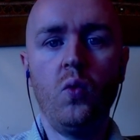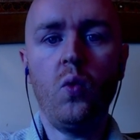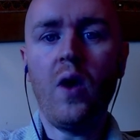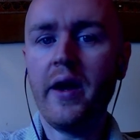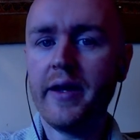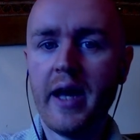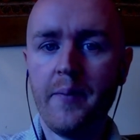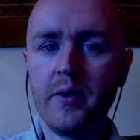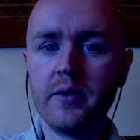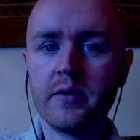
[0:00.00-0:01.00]
why it
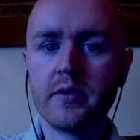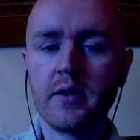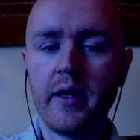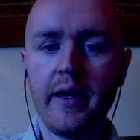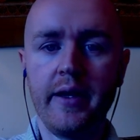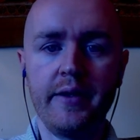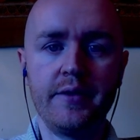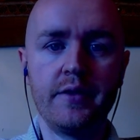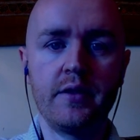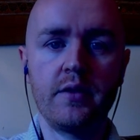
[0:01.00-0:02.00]
happens
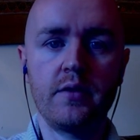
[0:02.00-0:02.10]
and